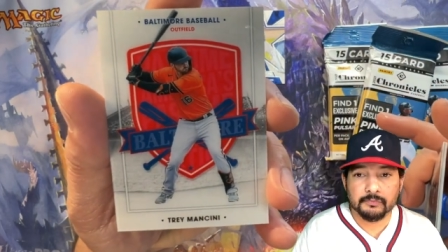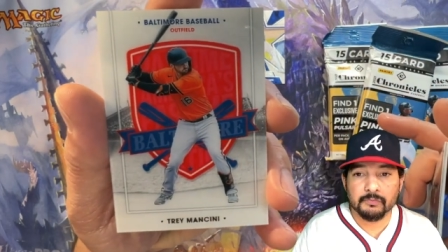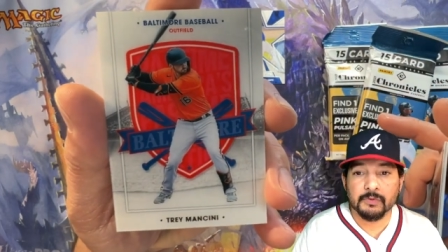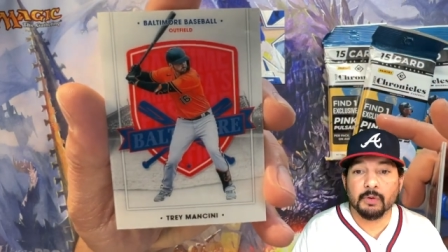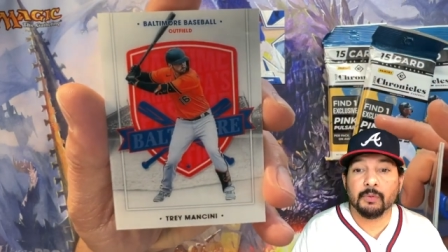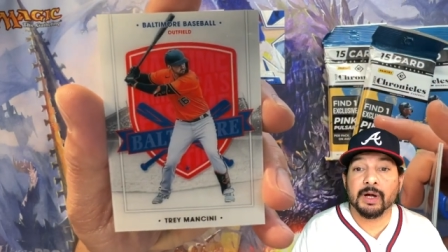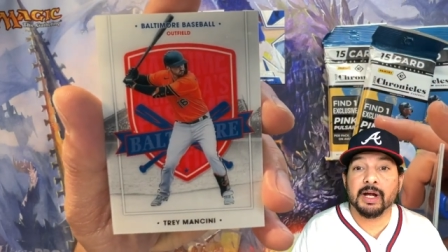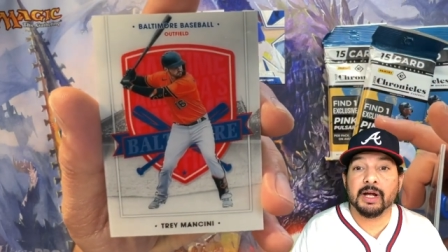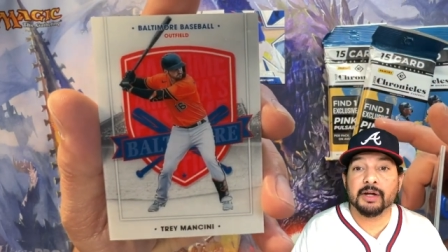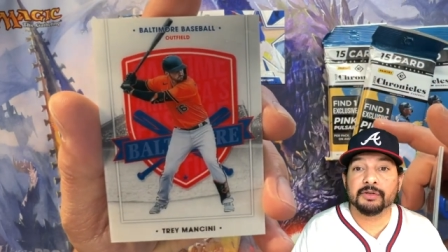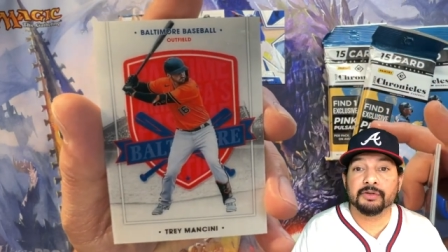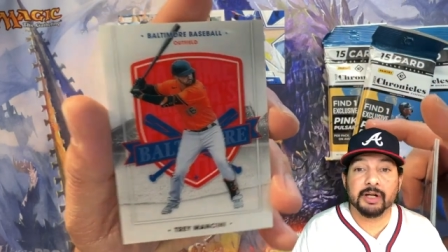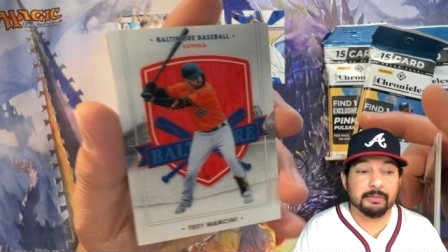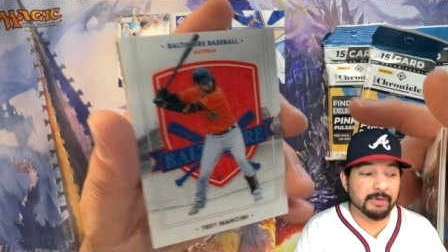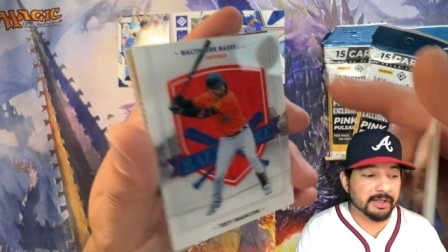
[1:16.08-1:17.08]
Wow,
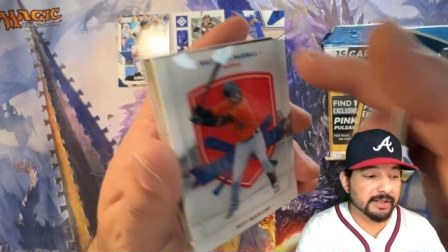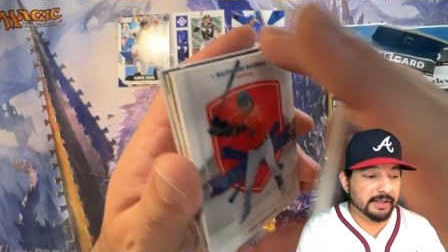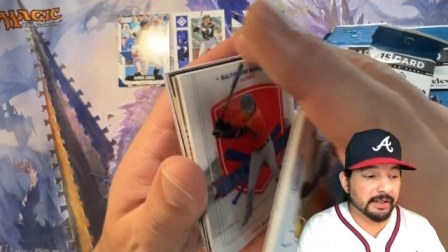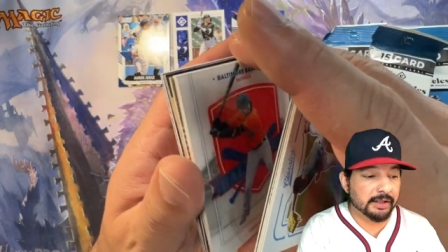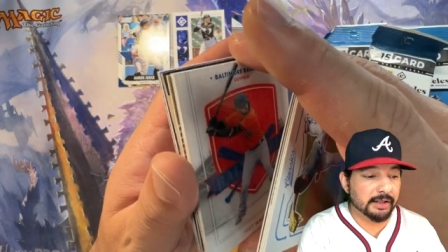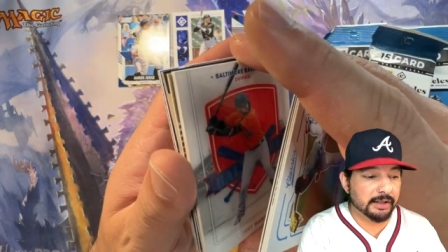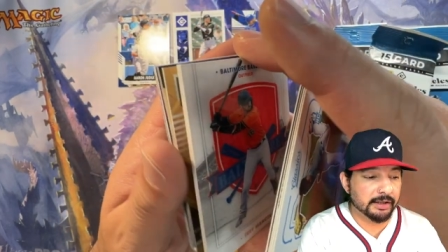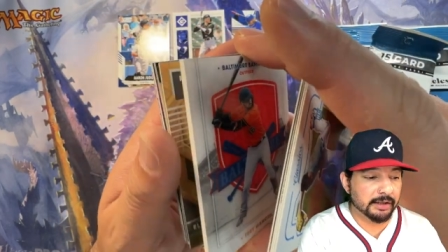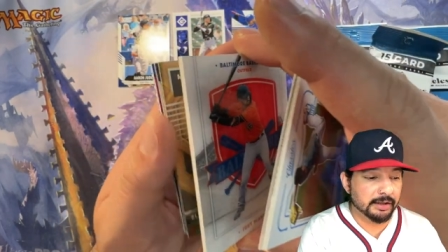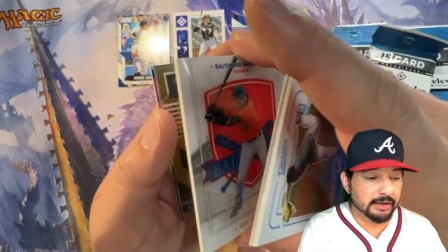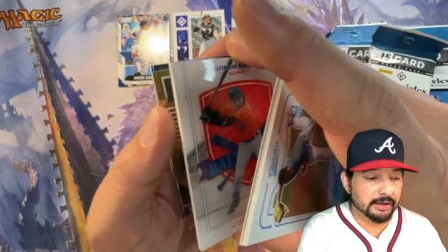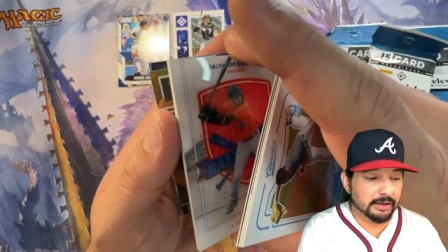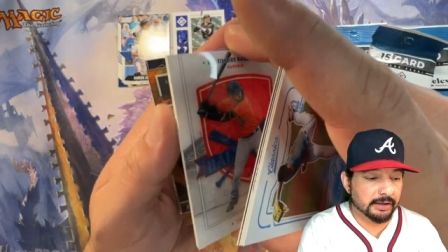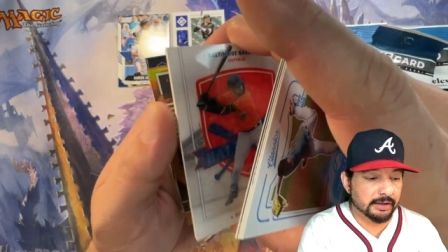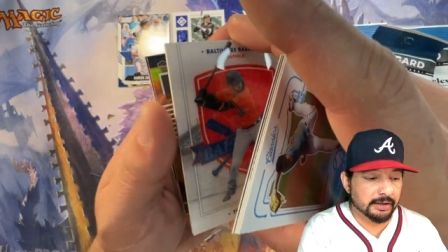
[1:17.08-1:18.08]
Trey Mancini.
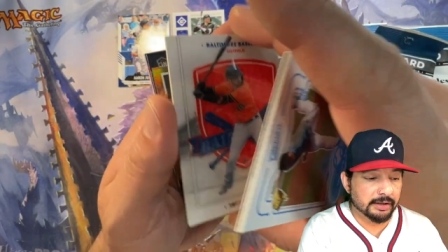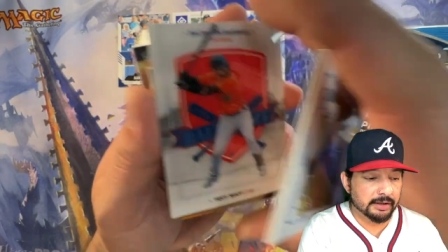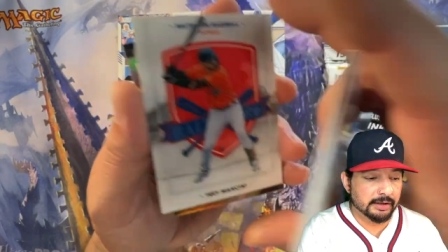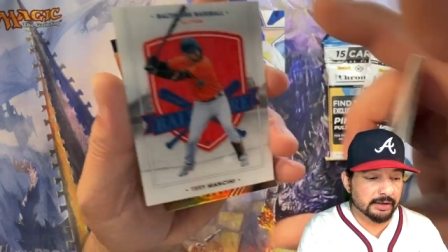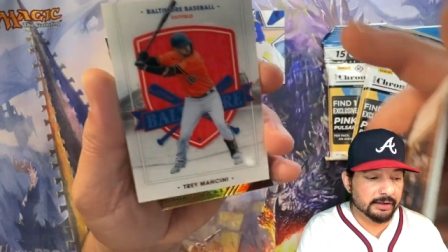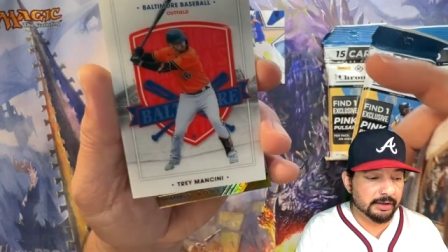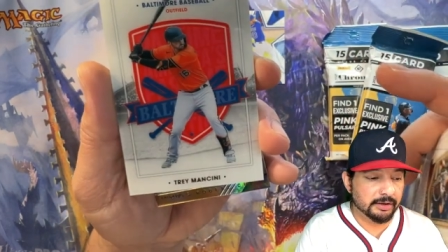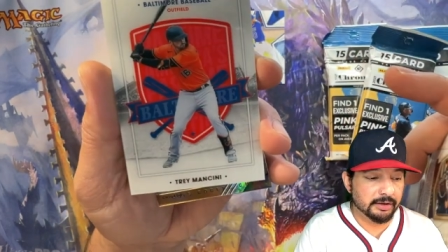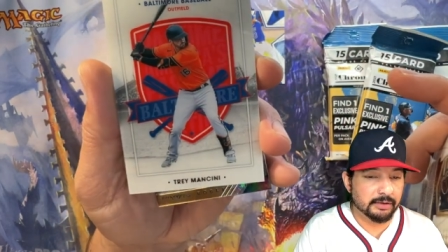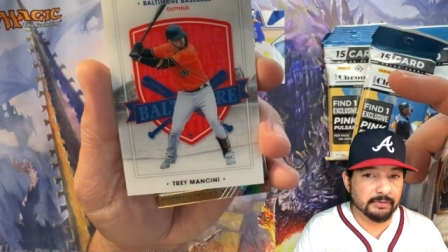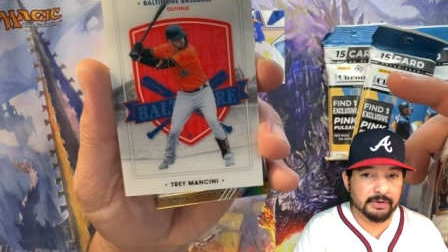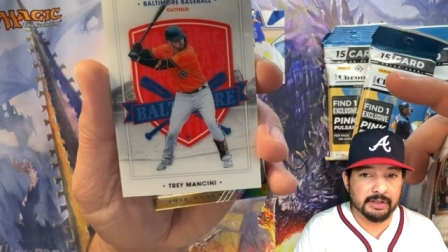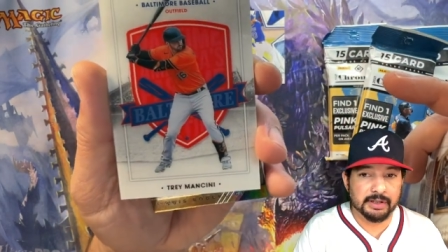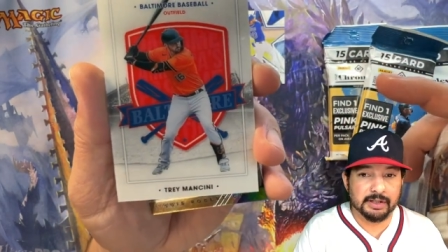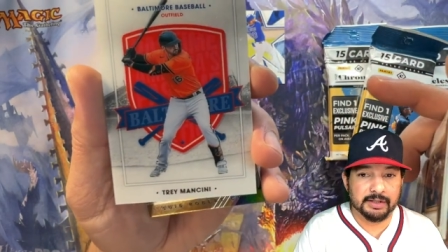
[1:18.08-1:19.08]
That's a good one,
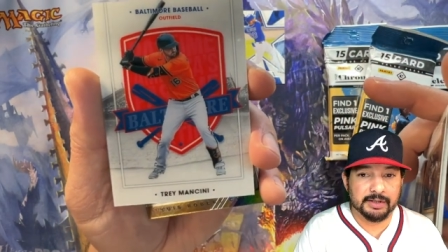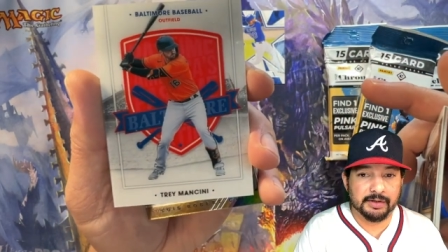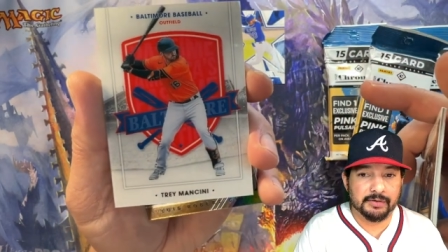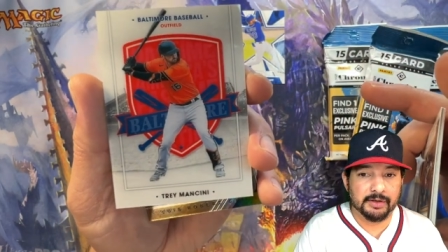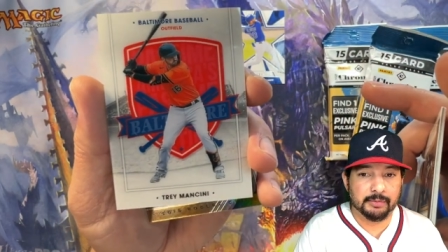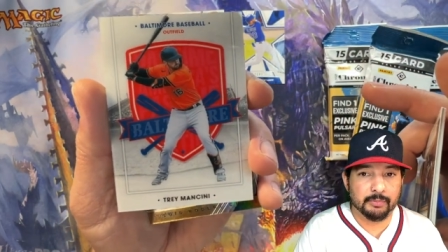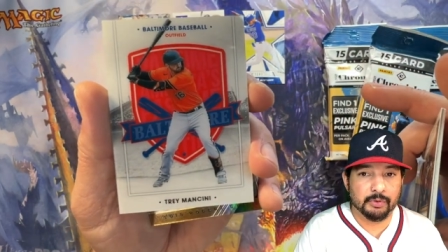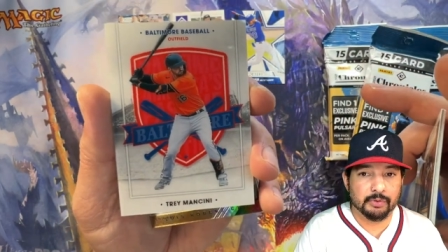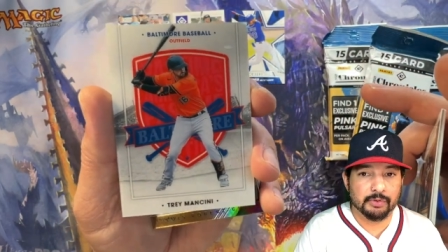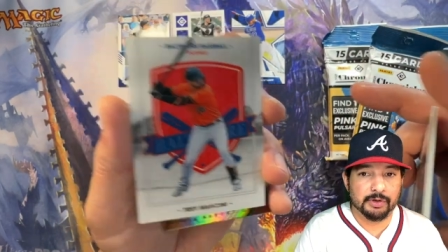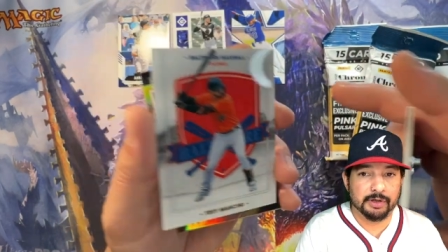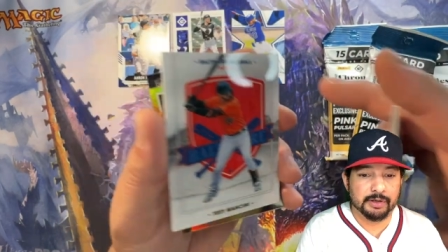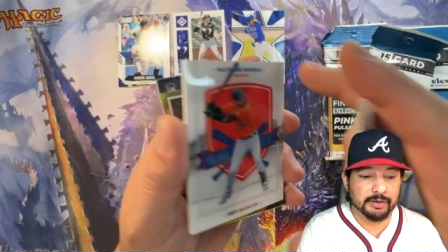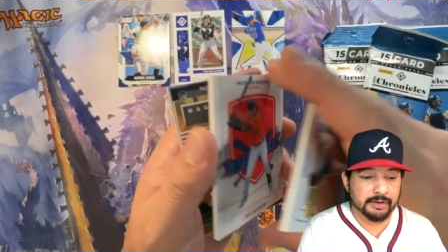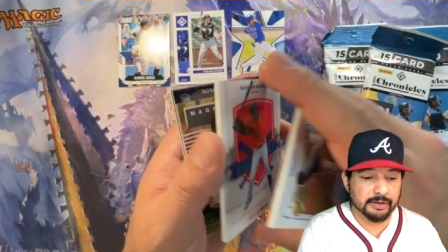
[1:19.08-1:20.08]
and it's a thick boy.
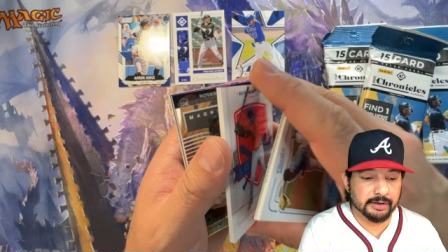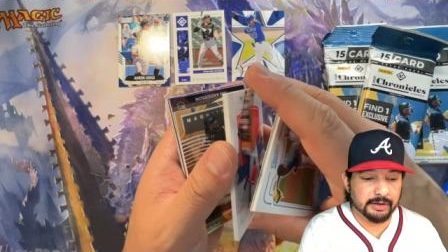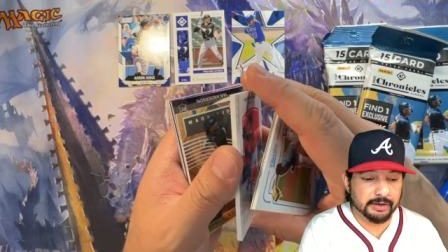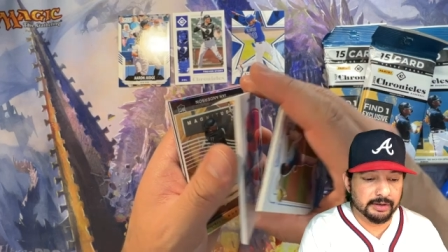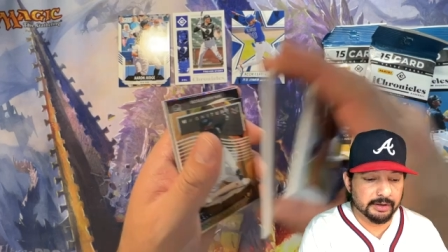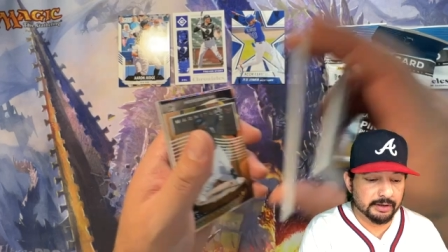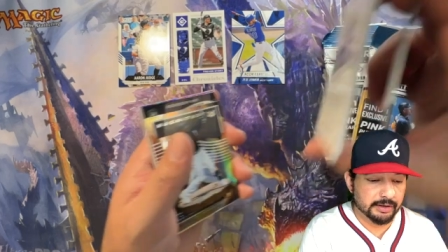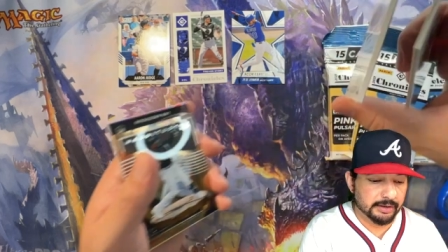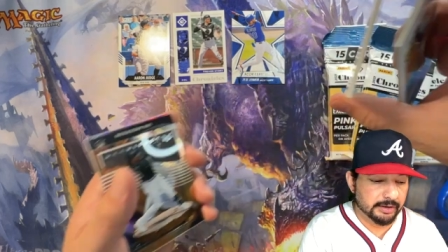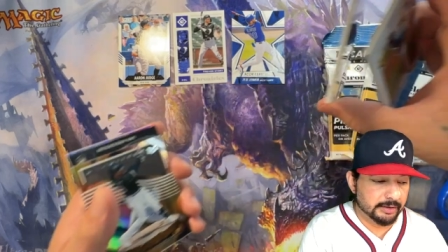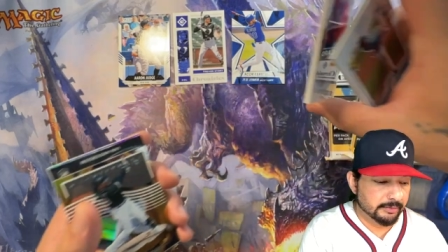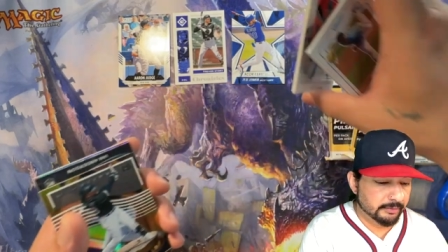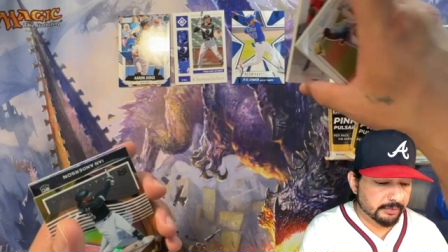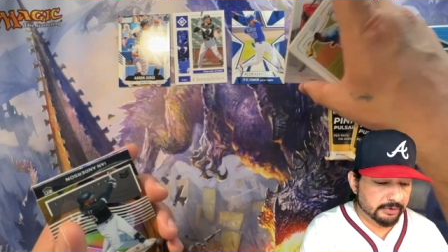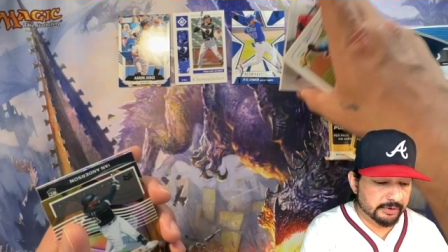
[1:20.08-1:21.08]

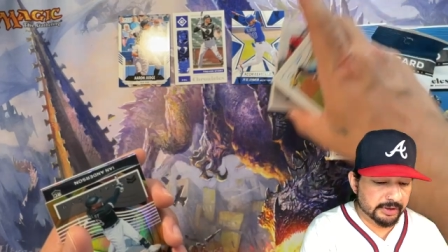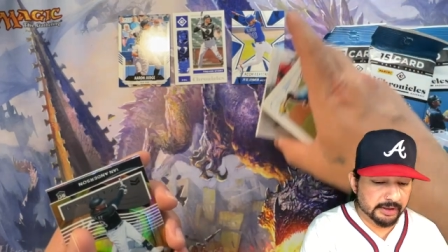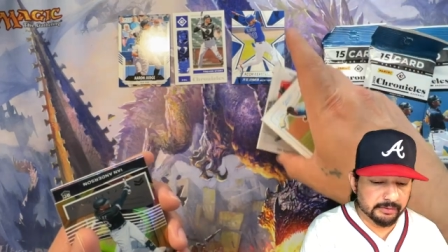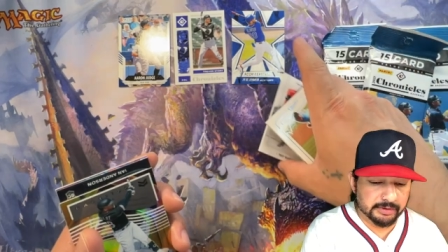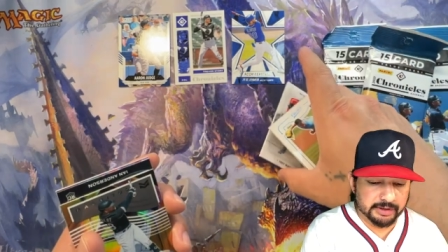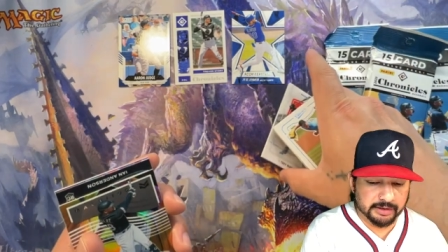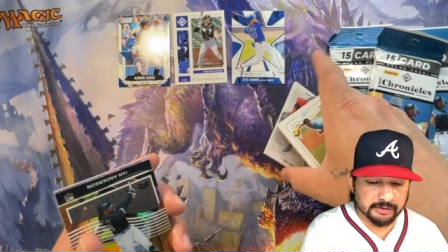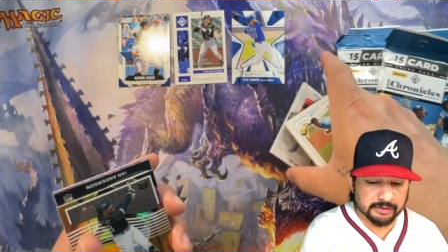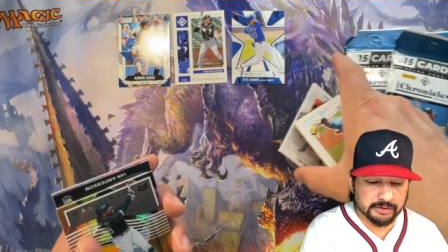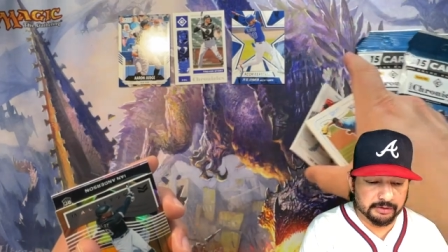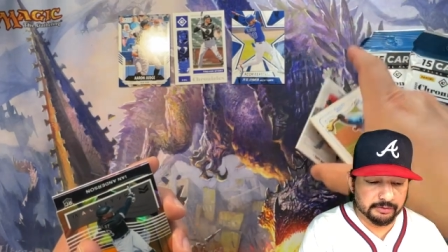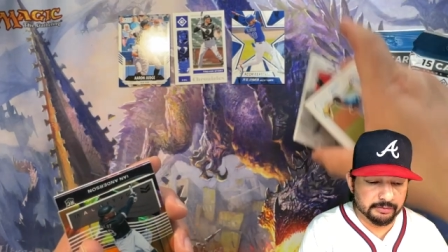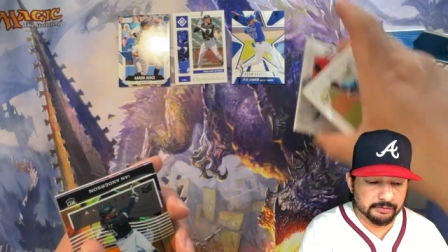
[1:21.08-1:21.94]
Putting that one down too.